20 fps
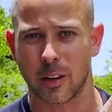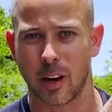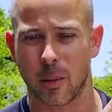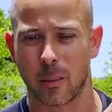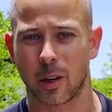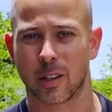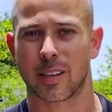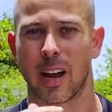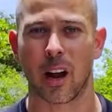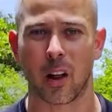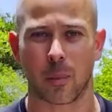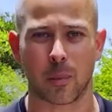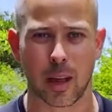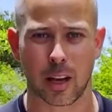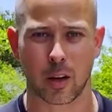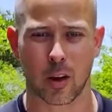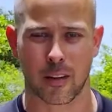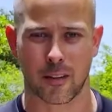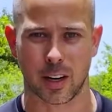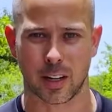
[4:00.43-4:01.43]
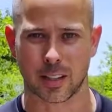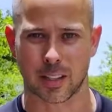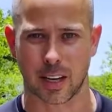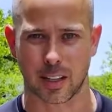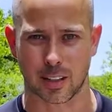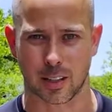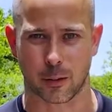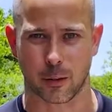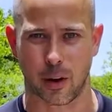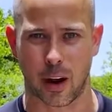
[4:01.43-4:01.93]
number, tell them that you have an
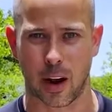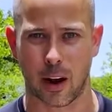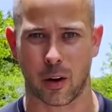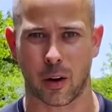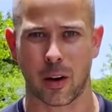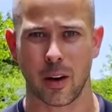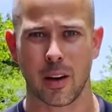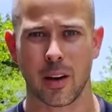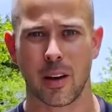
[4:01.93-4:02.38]
intent to file.